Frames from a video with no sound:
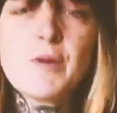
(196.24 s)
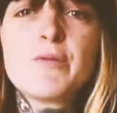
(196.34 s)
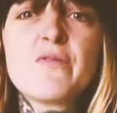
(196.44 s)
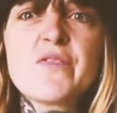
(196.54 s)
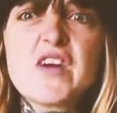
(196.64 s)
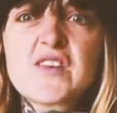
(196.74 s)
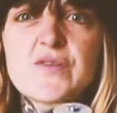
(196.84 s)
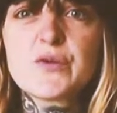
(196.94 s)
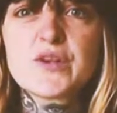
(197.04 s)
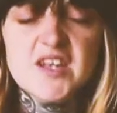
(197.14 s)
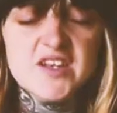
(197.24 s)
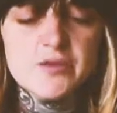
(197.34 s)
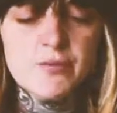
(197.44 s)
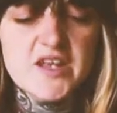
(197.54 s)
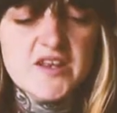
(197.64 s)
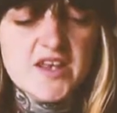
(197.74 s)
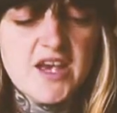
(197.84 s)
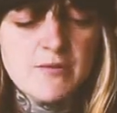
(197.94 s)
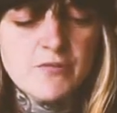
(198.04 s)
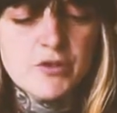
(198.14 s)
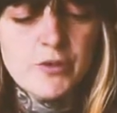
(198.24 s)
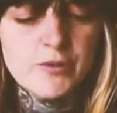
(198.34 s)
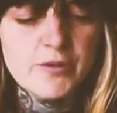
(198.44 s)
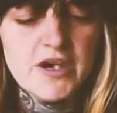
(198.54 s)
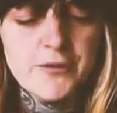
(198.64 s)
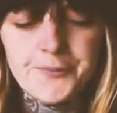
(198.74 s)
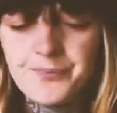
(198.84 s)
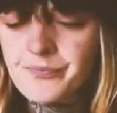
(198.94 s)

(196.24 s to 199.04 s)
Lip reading: hoping first of all it takes the weight of the camera quite well.